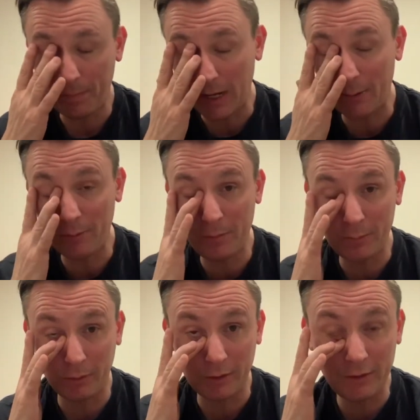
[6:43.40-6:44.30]
I'm a big
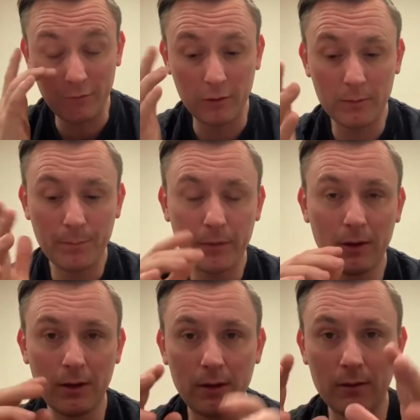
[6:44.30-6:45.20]
believer
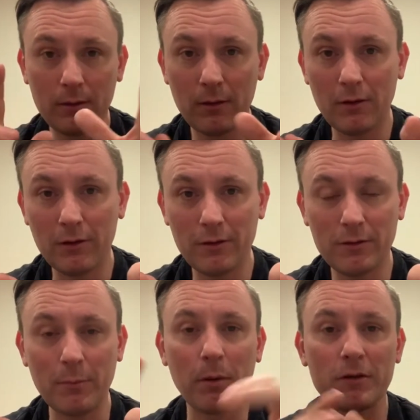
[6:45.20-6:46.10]
in,
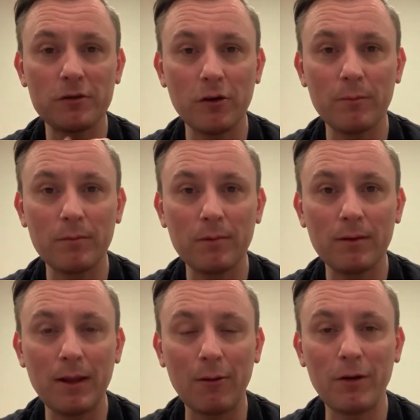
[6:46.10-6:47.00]
the buzz term
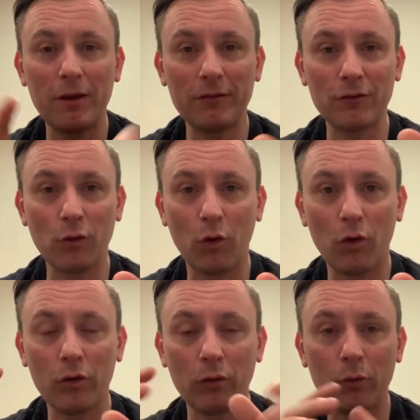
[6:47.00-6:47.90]
nowadays is all
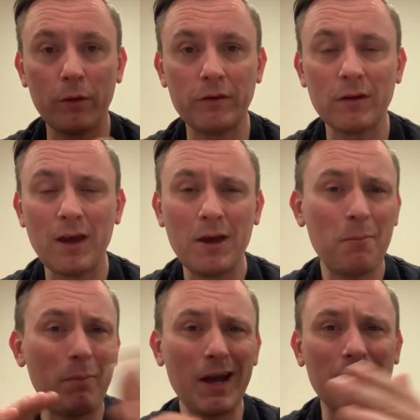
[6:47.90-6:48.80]
the lumens.
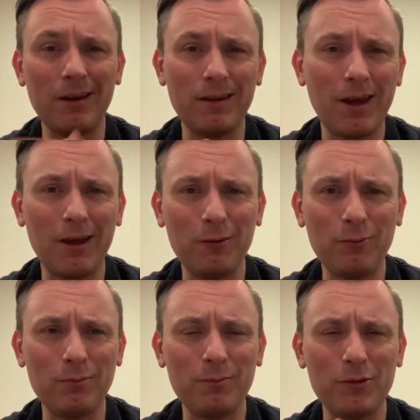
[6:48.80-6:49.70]
Back in the day,
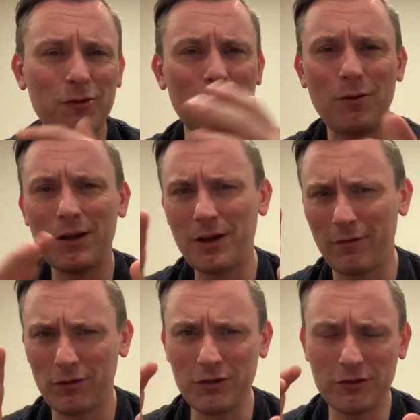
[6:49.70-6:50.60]
you had to have
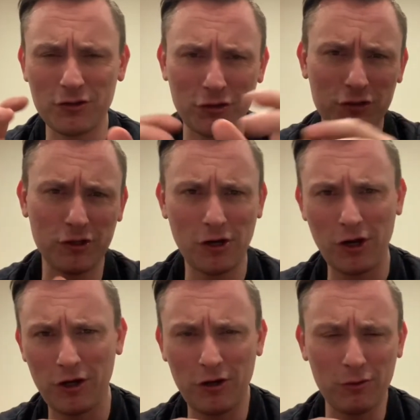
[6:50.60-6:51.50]
at least a 60 to
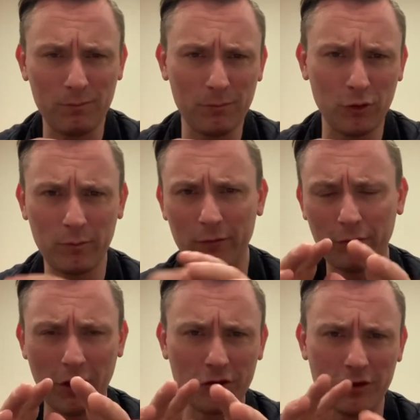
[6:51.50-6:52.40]
80 lumen
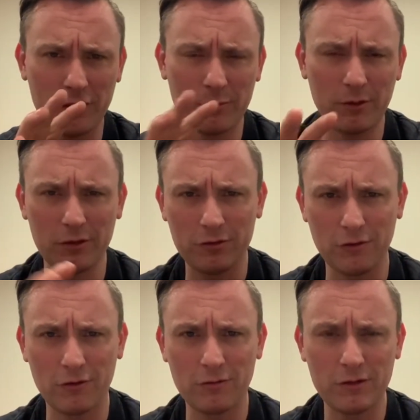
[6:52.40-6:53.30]
flashlight to be
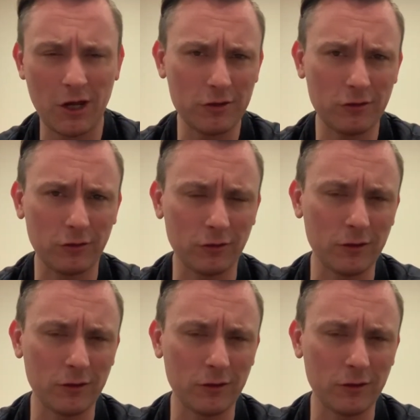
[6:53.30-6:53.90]
considered tactical.